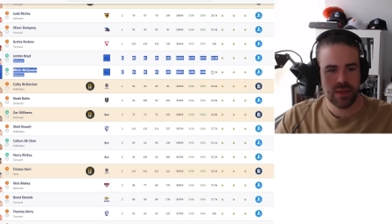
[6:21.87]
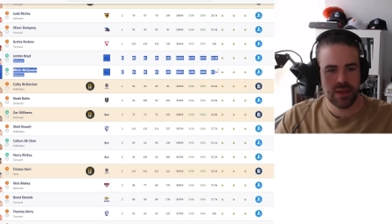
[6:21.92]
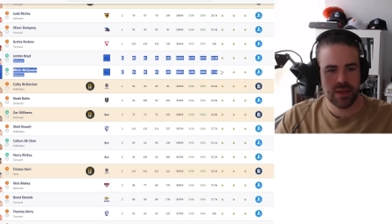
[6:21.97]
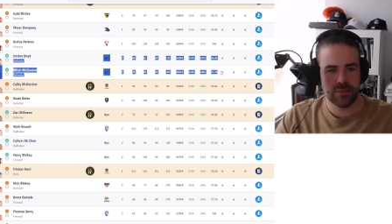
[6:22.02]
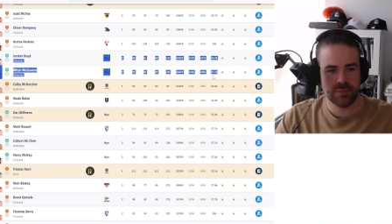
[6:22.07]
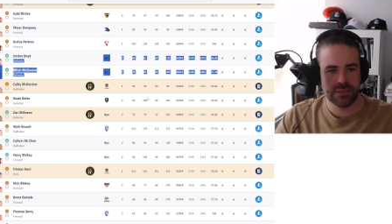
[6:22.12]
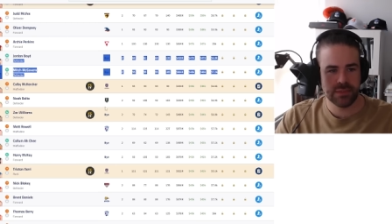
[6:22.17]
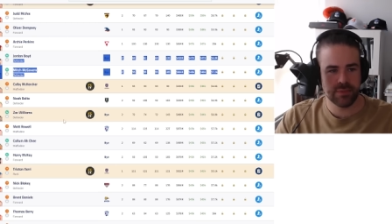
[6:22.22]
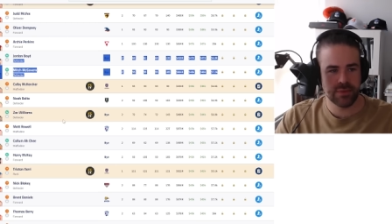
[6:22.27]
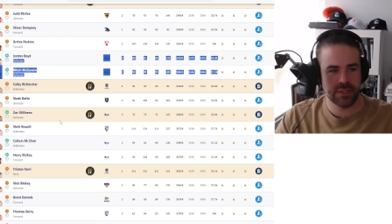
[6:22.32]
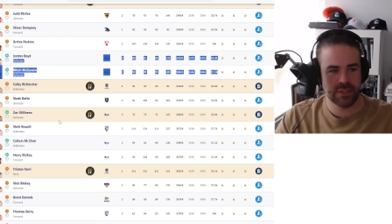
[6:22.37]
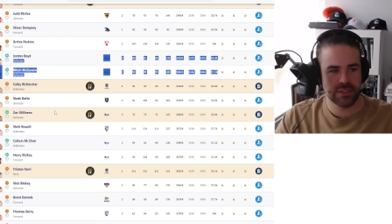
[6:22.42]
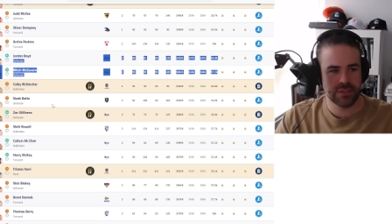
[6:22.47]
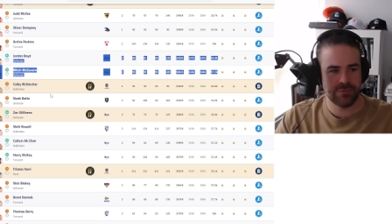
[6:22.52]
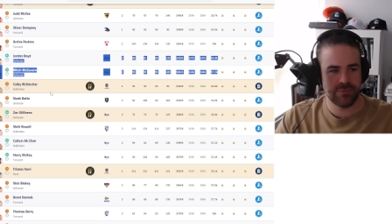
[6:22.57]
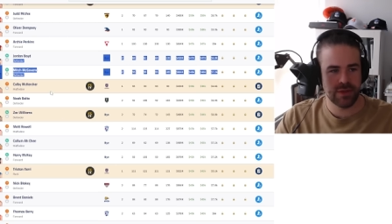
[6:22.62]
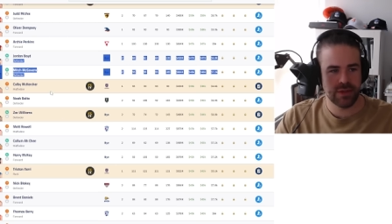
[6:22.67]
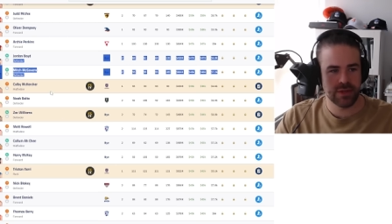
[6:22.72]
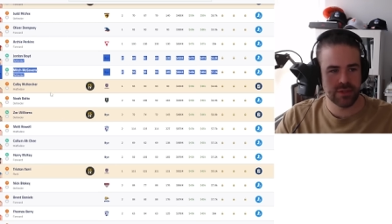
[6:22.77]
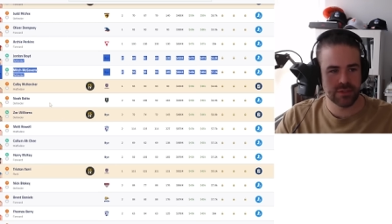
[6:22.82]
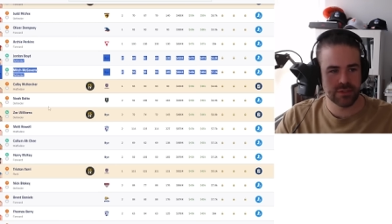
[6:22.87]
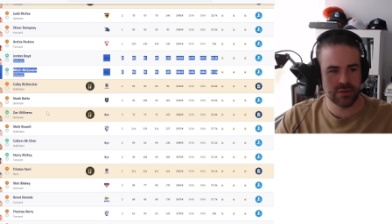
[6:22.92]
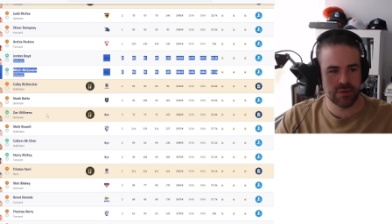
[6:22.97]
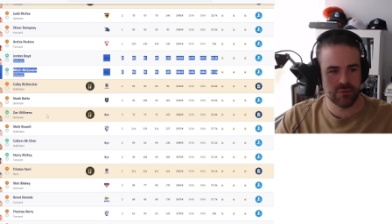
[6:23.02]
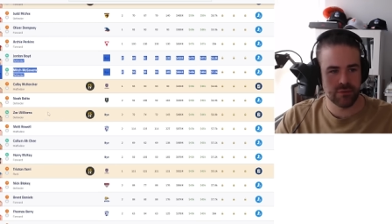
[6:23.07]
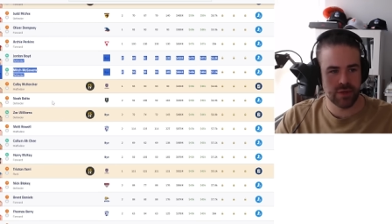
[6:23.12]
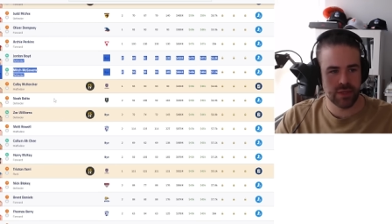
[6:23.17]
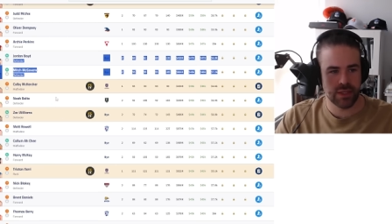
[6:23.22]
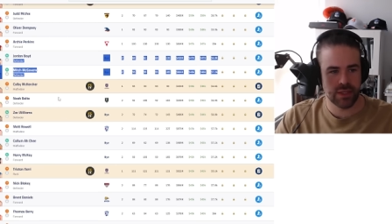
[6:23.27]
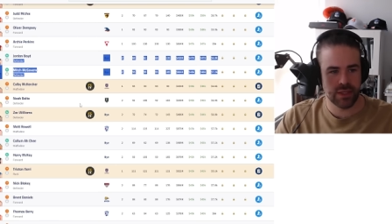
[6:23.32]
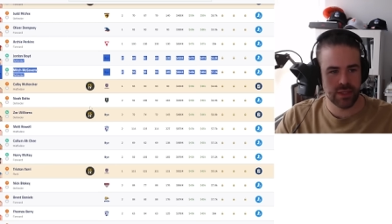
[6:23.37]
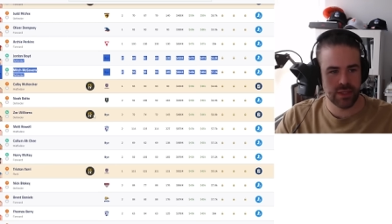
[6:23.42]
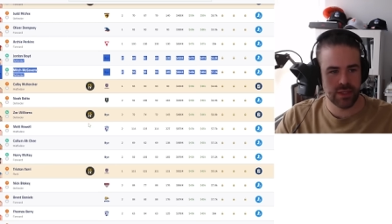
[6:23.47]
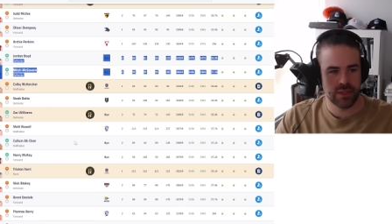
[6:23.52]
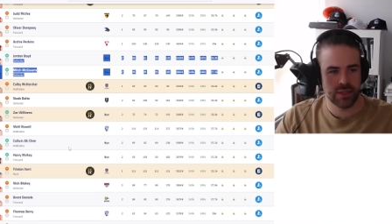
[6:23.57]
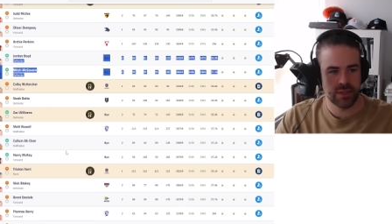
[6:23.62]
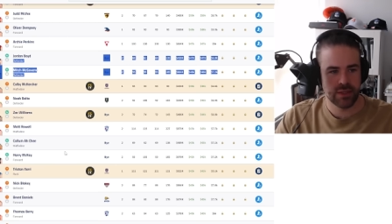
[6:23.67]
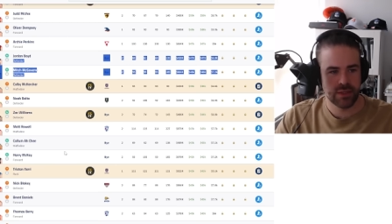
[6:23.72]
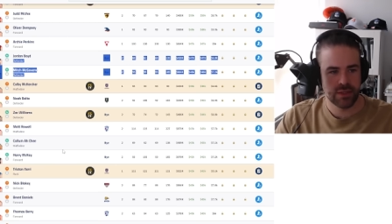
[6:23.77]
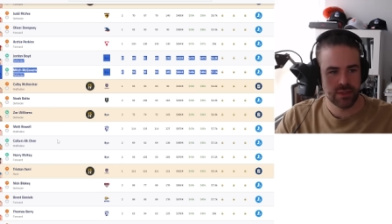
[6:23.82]
Um, some of these defenders not
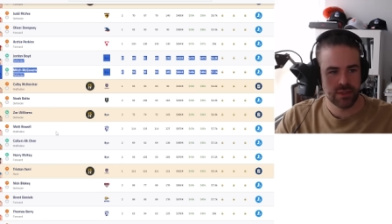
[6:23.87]
really.